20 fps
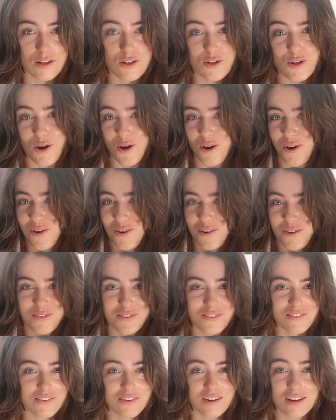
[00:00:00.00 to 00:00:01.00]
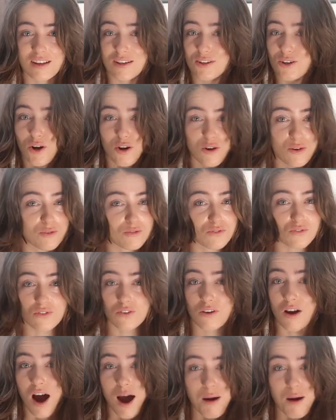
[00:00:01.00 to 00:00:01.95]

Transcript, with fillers: No. Yeah? No. Yeah.